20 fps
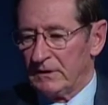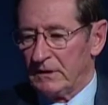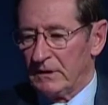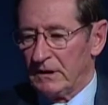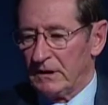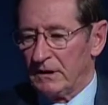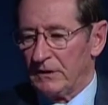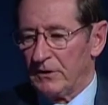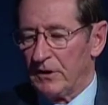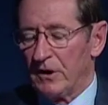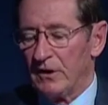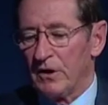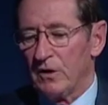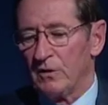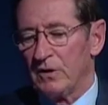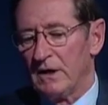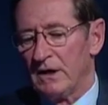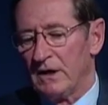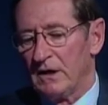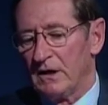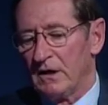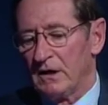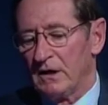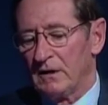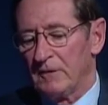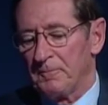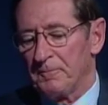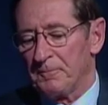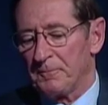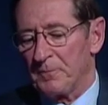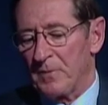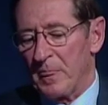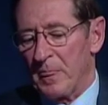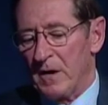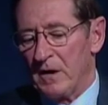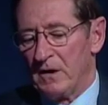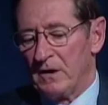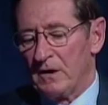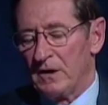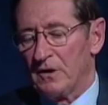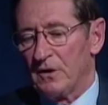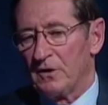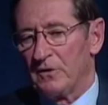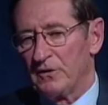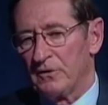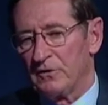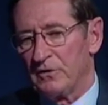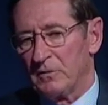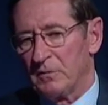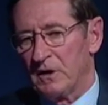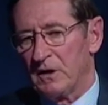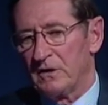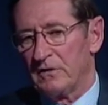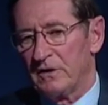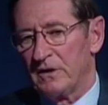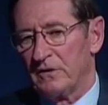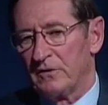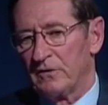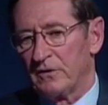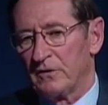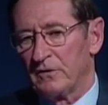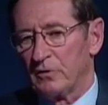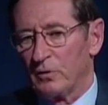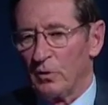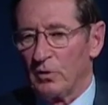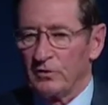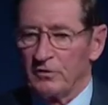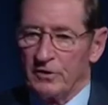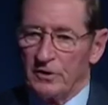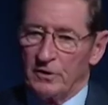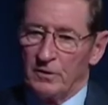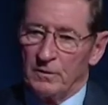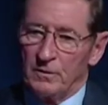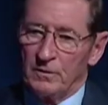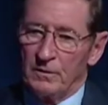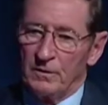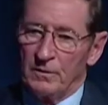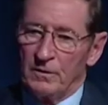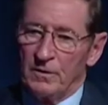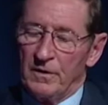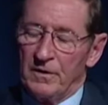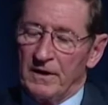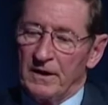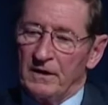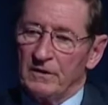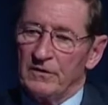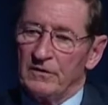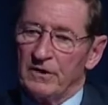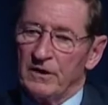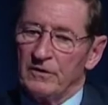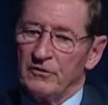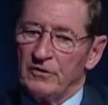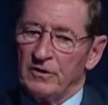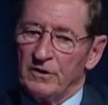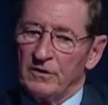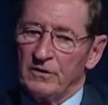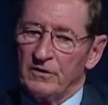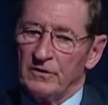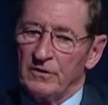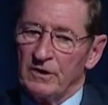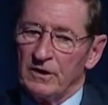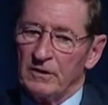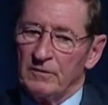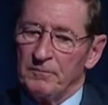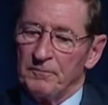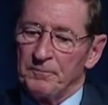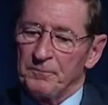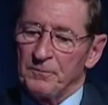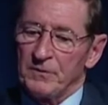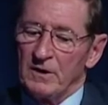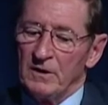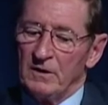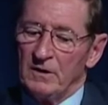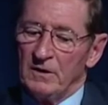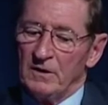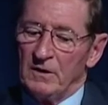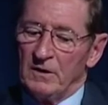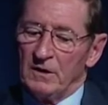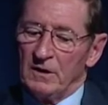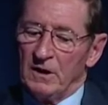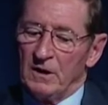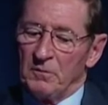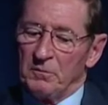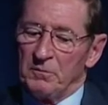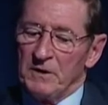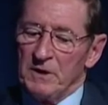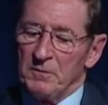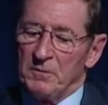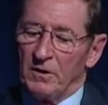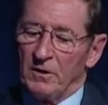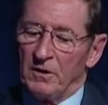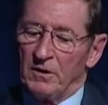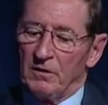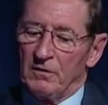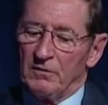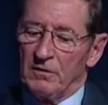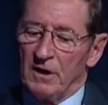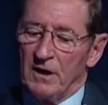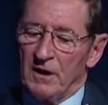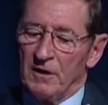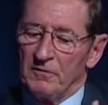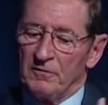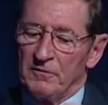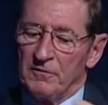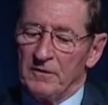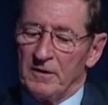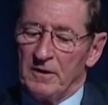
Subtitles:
not only disabilities, it's also things such as people have